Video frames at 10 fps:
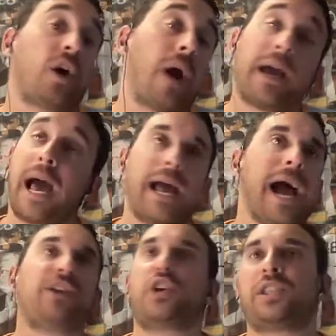So
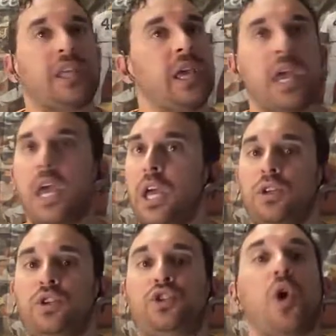I just
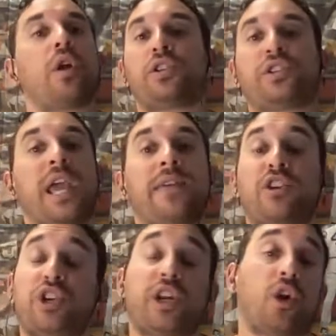don't understand
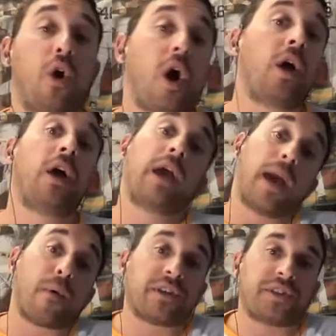that shit at all.
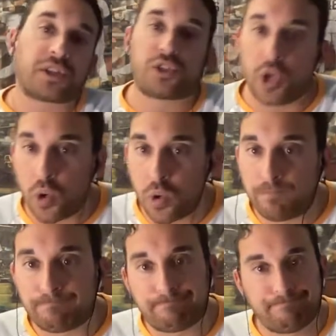And what does Hicks do?